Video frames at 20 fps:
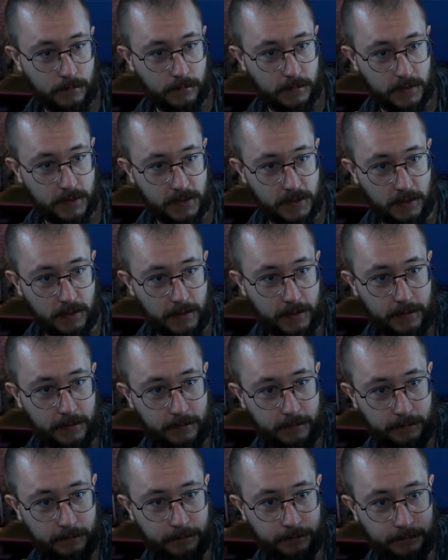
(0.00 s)
see all that?
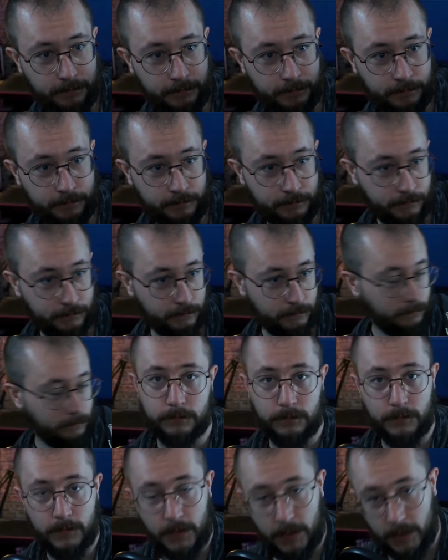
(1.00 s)

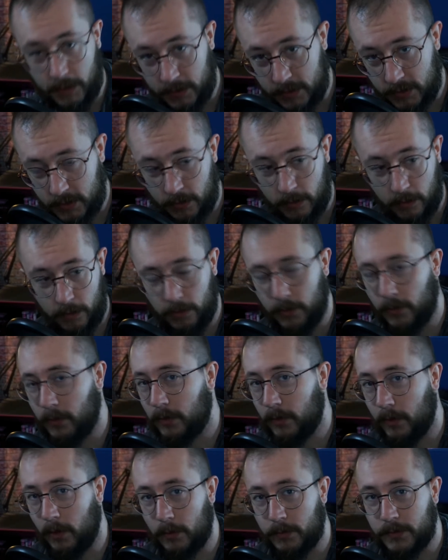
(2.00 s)
It's called
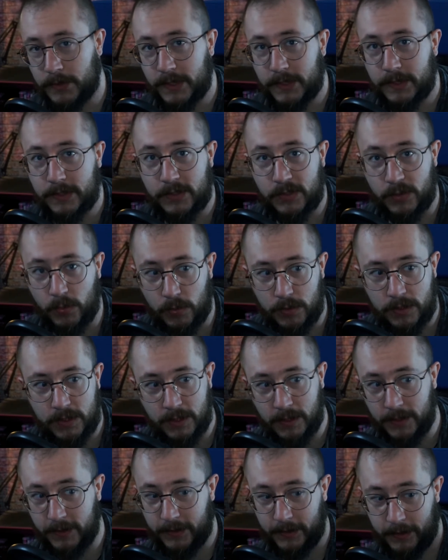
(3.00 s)
object source
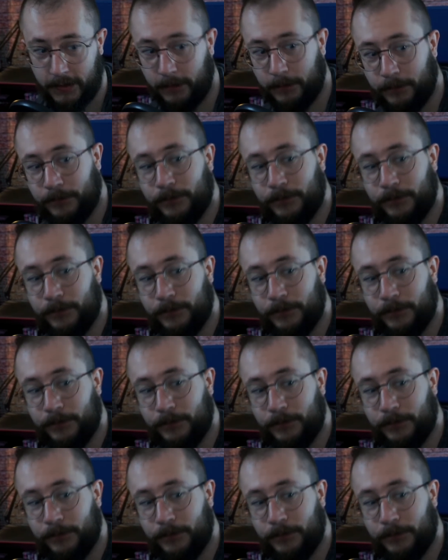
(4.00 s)
lighting.